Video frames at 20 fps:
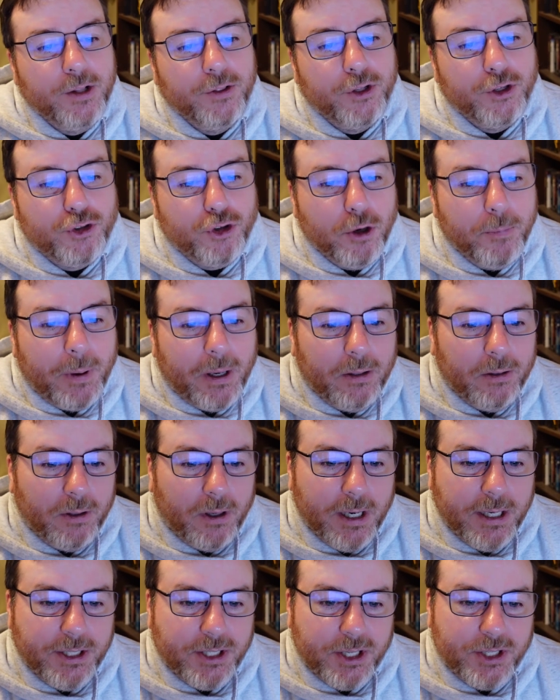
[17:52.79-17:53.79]
The troop
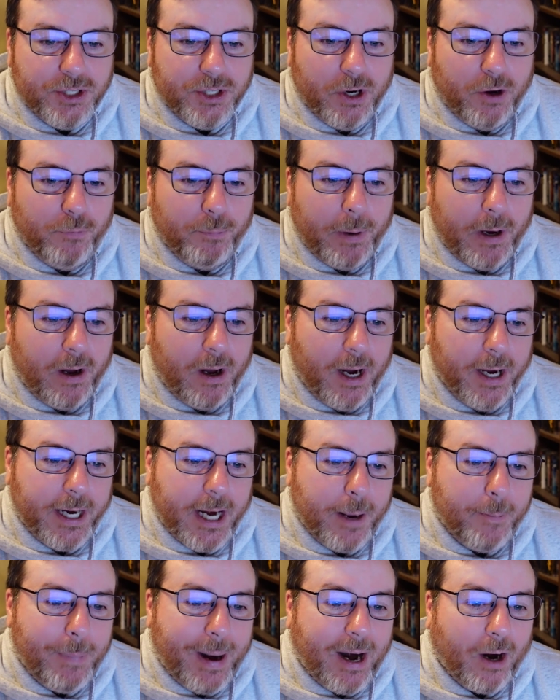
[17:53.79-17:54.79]
aligns itself behind
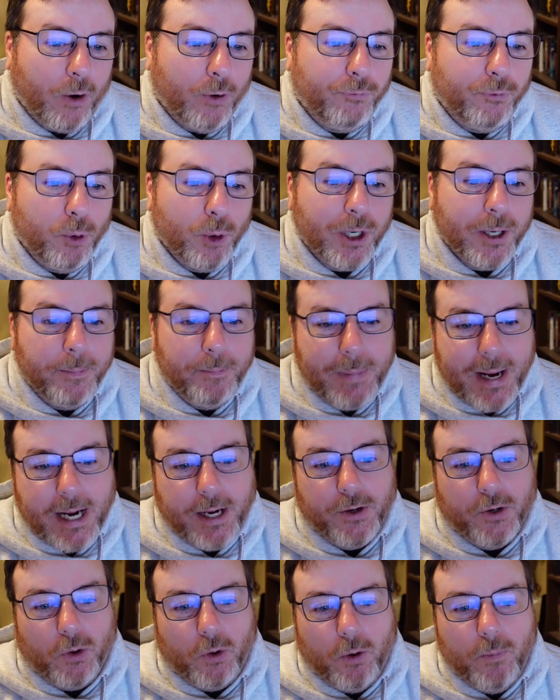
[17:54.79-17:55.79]
a powerful
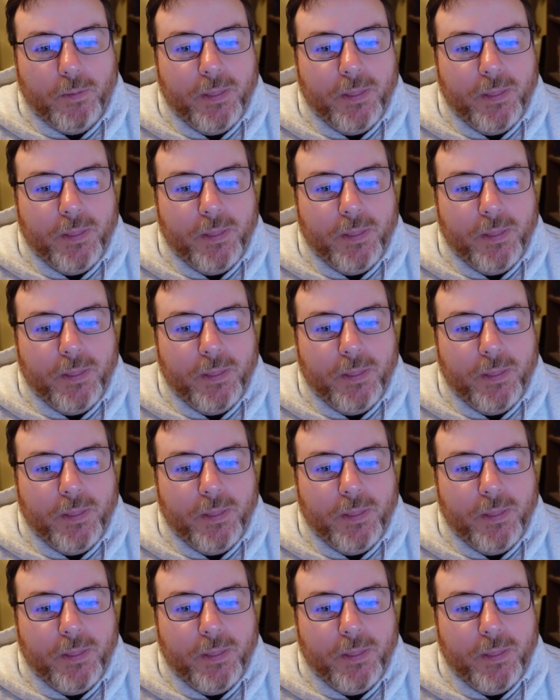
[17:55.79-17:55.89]
commander.